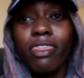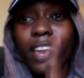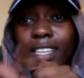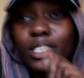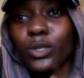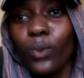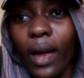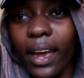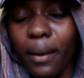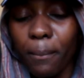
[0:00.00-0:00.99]
That is
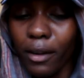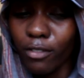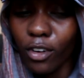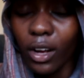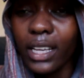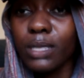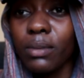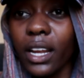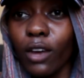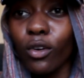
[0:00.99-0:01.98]
why my vlog has
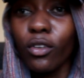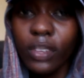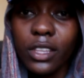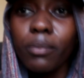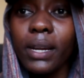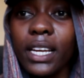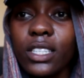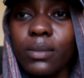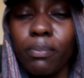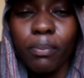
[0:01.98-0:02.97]
been like all over the
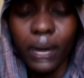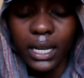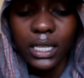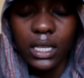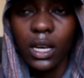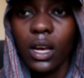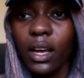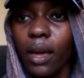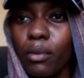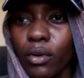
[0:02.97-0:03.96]
place. But
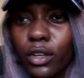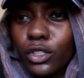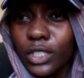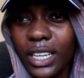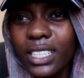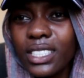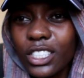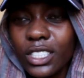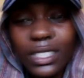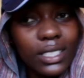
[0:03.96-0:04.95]
do you guys
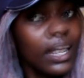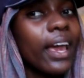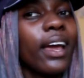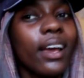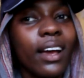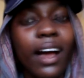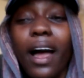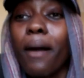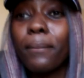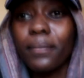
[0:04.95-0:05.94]
just like,
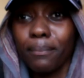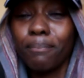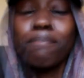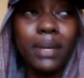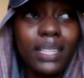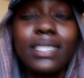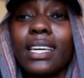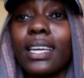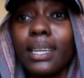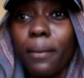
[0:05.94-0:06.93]
I'm melting.